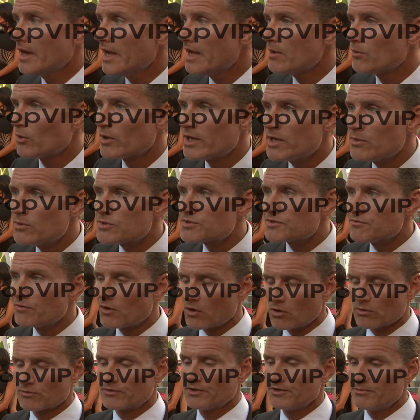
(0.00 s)
well, he was
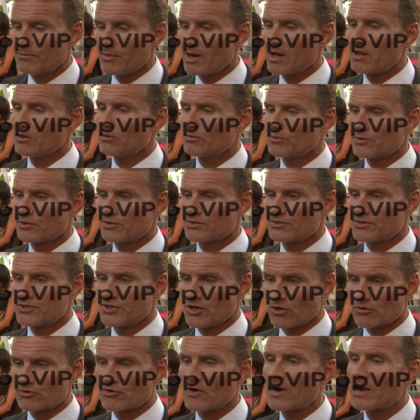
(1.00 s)
involved in Marlboro's
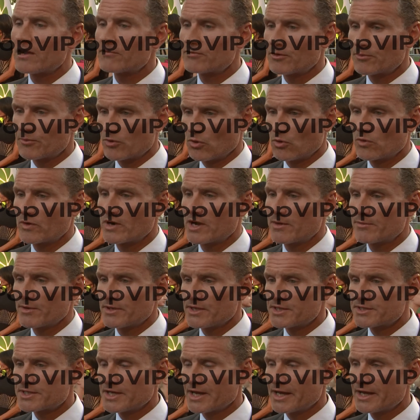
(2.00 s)
Young Driver program at
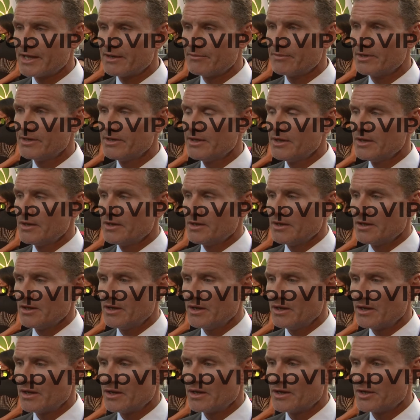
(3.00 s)
the time, and
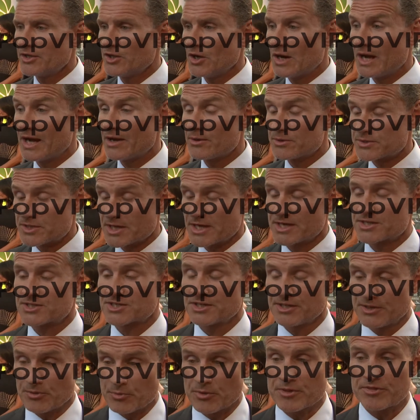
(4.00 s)
uh, you know I was
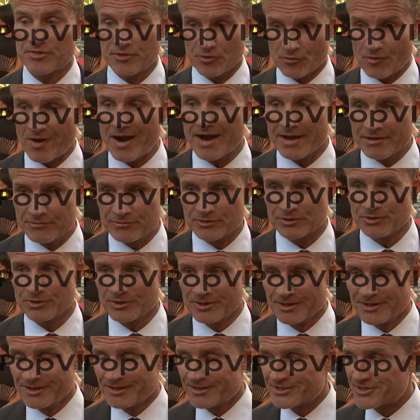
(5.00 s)
actually with the rival
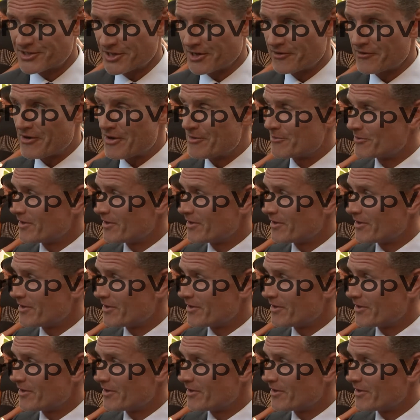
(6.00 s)
cigarette